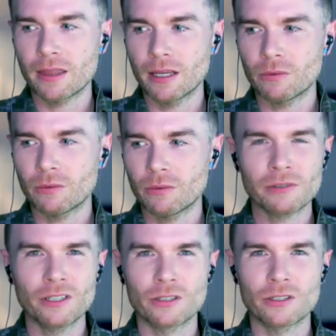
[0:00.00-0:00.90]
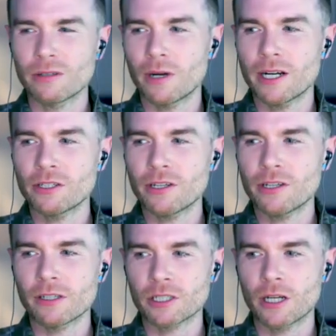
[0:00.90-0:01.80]
to think, what were you doing? Why did you have
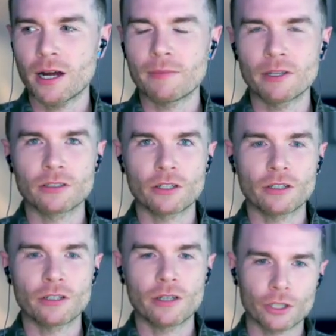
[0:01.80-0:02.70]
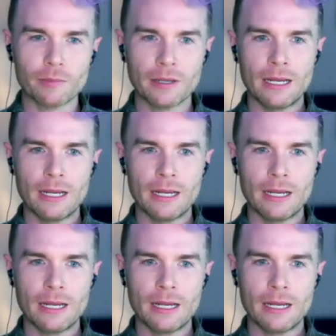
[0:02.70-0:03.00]
so much time? Don't you have a job?